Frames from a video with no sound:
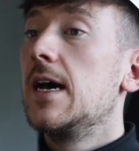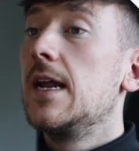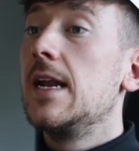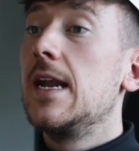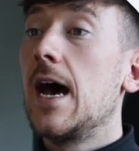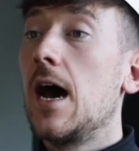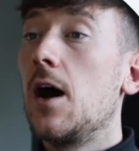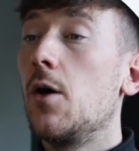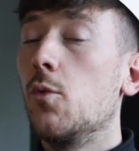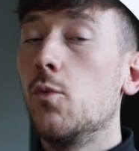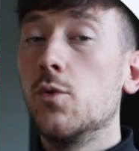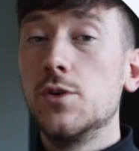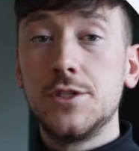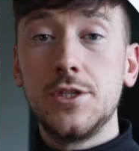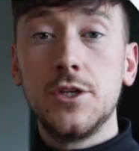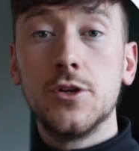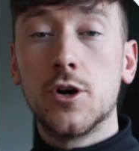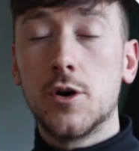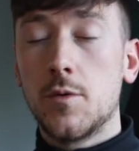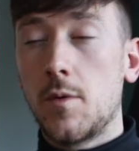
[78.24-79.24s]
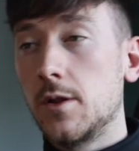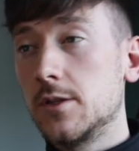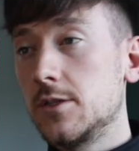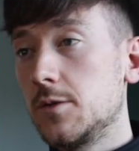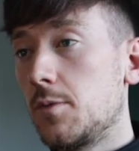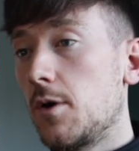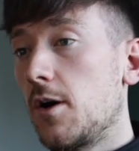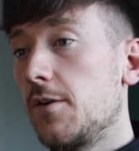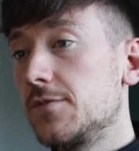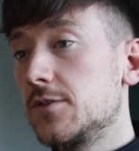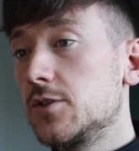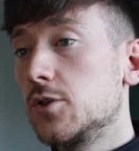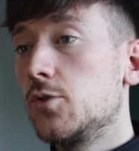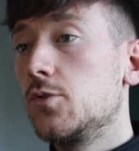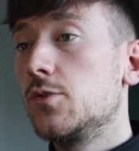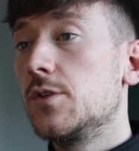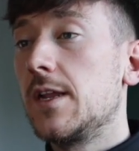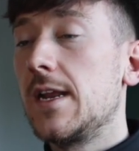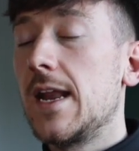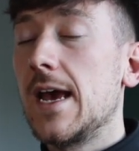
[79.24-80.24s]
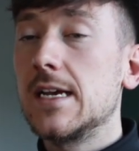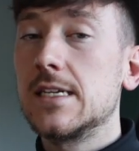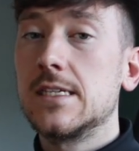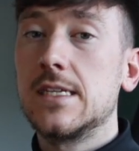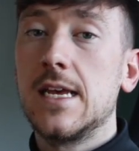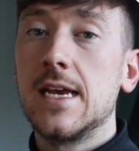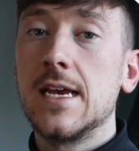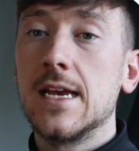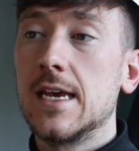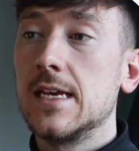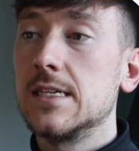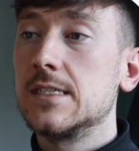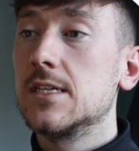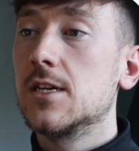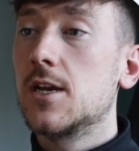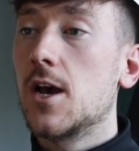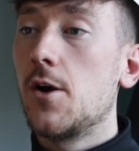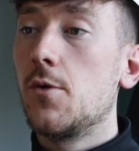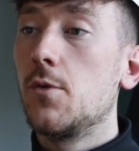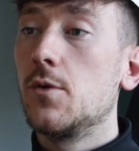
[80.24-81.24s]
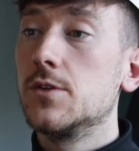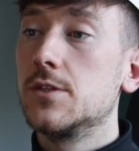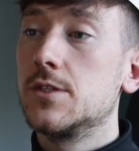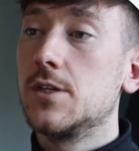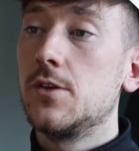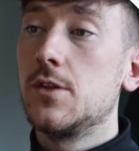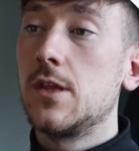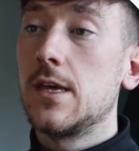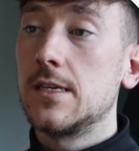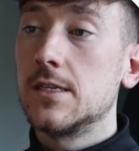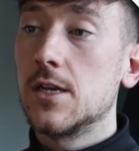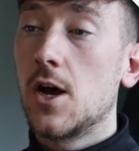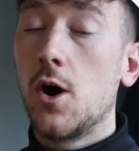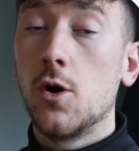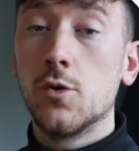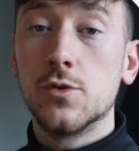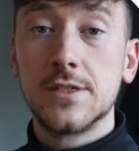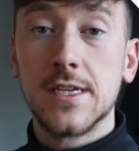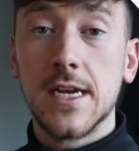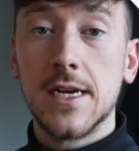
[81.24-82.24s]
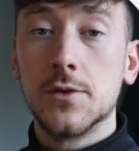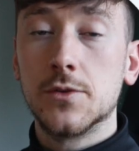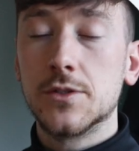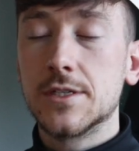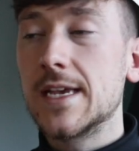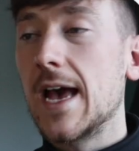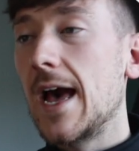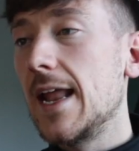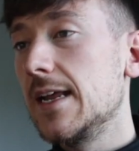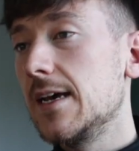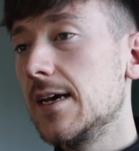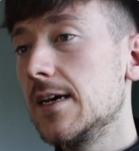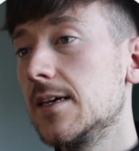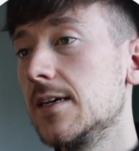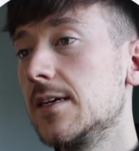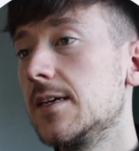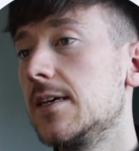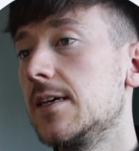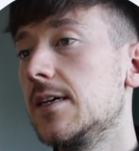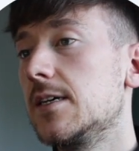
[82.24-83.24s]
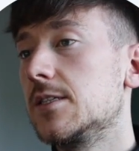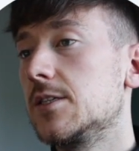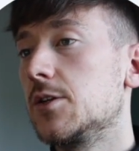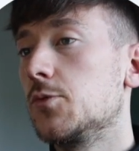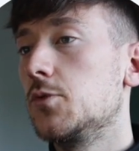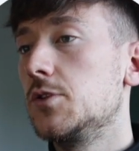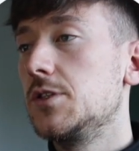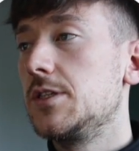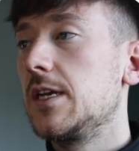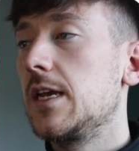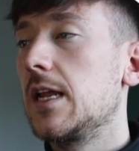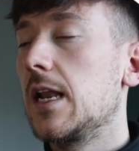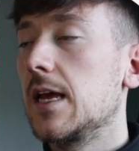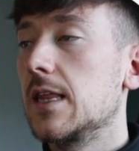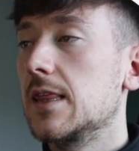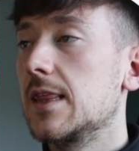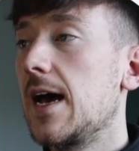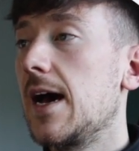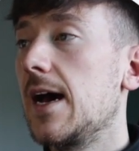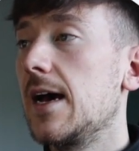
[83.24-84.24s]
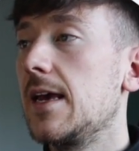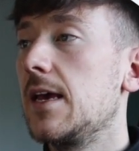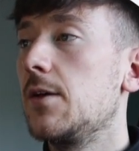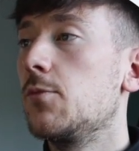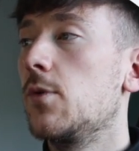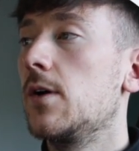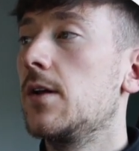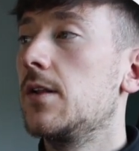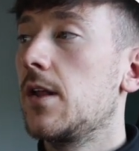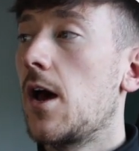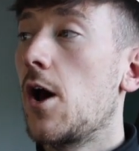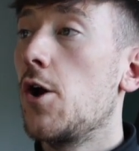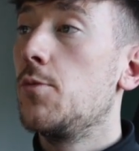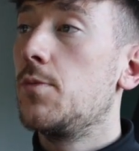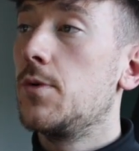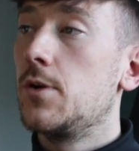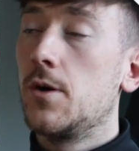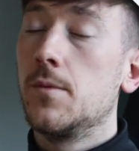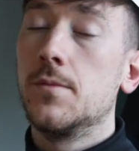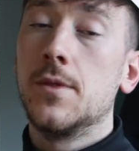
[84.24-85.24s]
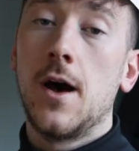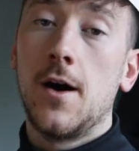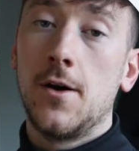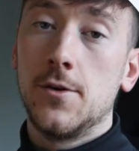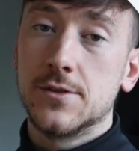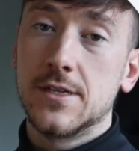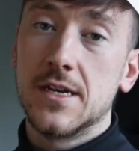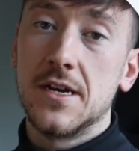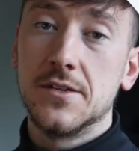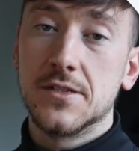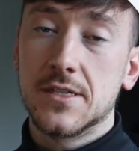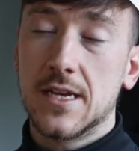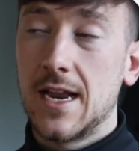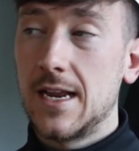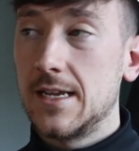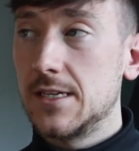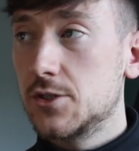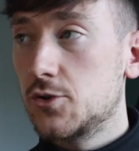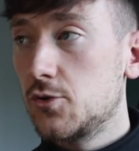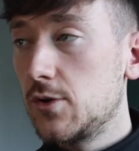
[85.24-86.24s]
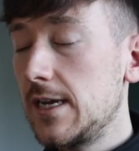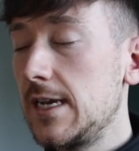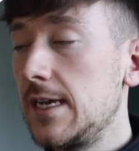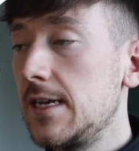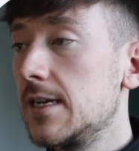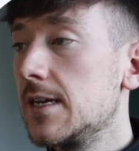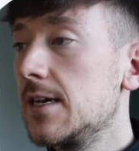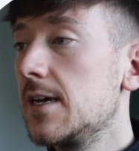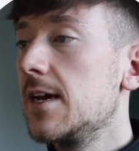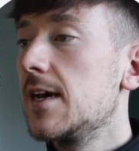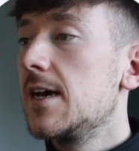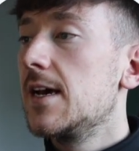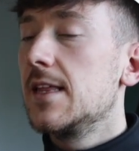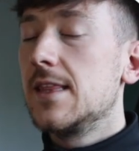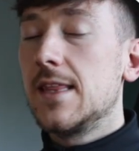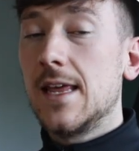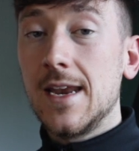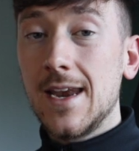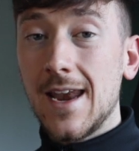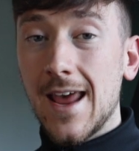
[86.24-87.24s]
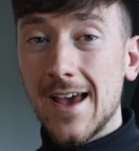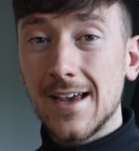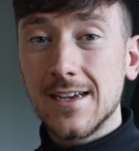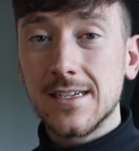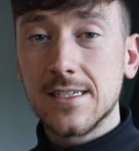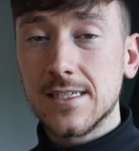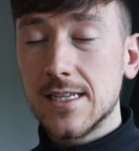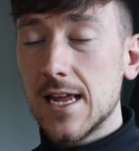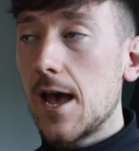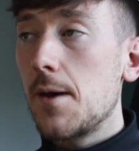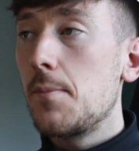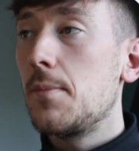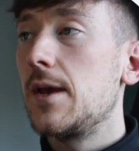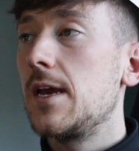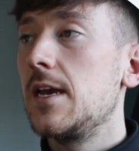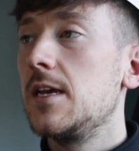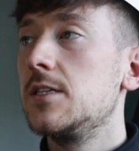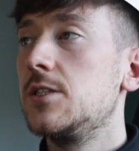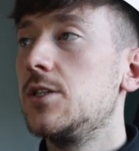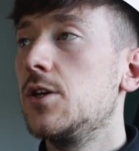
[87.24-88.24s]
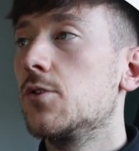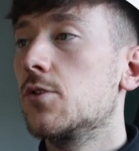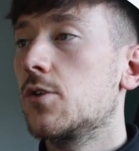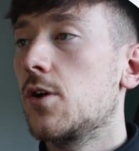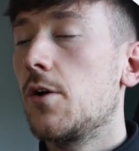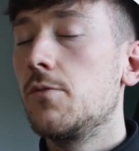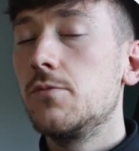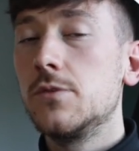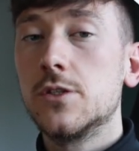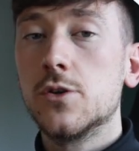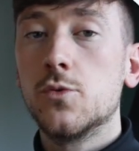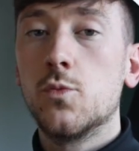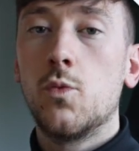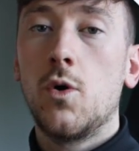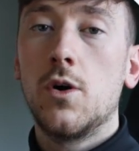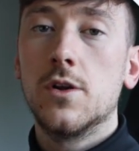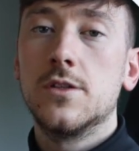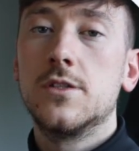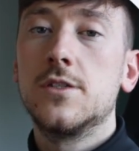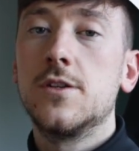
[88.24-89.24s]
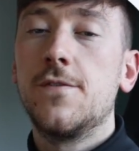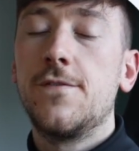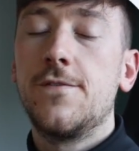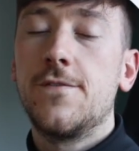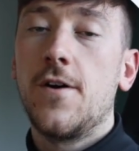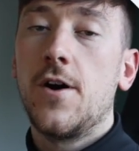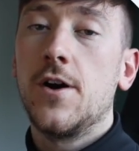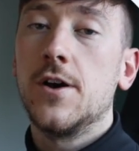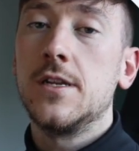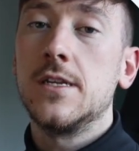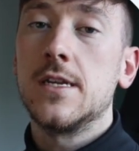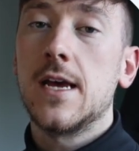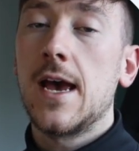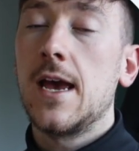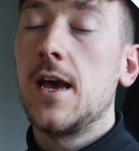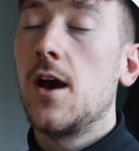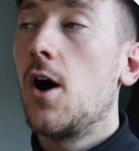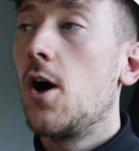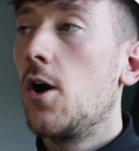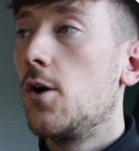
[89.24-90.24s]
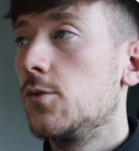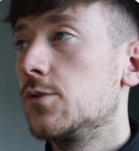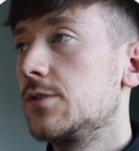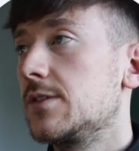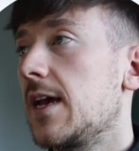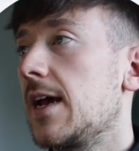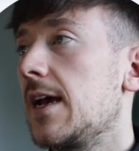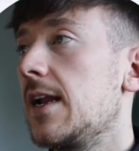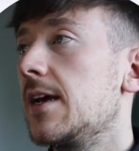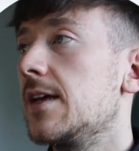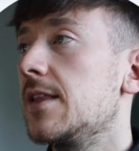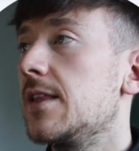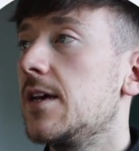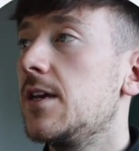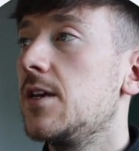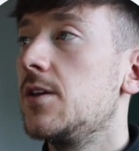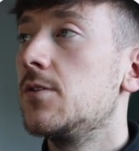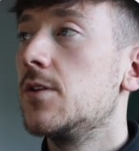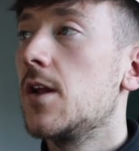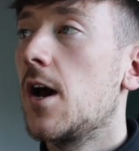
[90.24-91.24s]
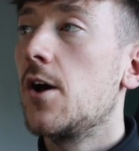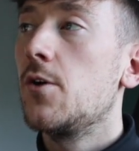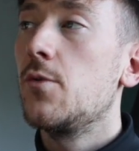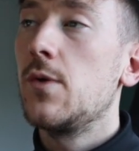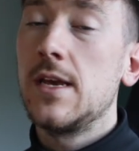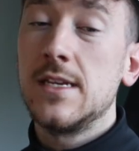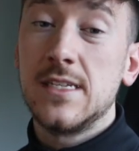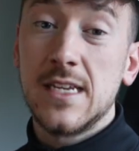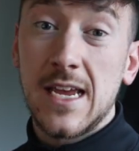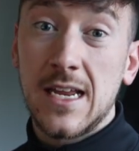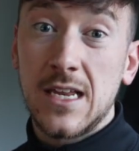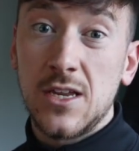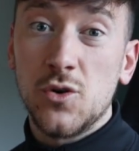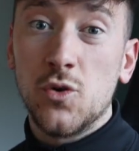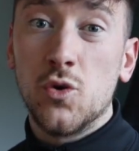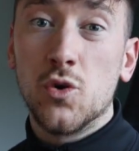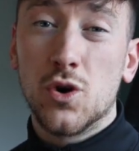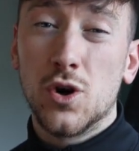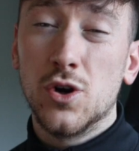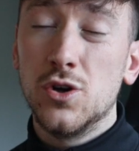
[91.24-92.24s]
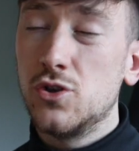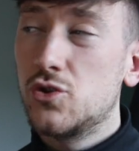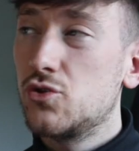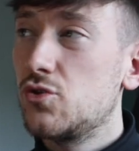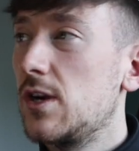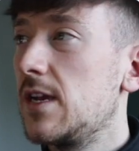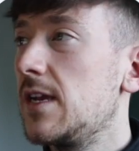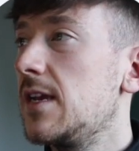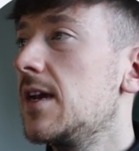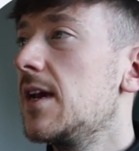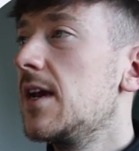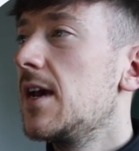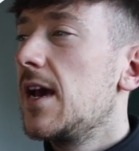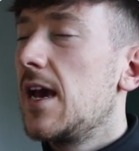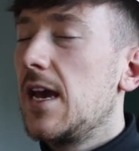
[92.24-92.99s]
Now, once you come onto Profitl, the next thing is to go onto this wholesale scanner. So once you click that, it will open up the wholesale scanner screen. The next step is you're going to want to find a wholesaler that you know is in your country.